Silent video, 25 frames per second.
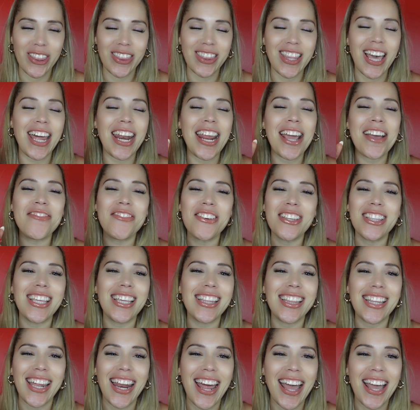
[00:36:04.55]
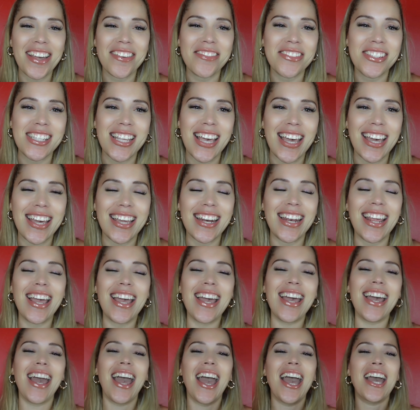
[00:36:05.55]
that everything that I have said
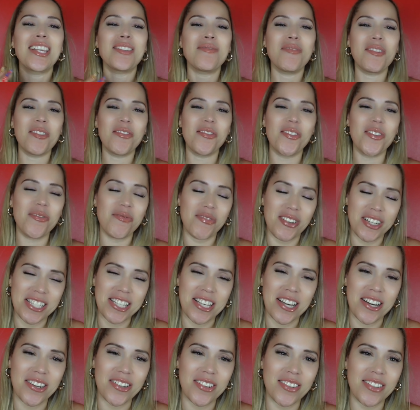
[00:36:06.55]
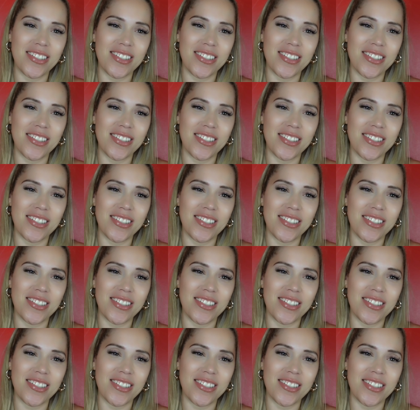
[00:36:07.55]
has been from Rizzo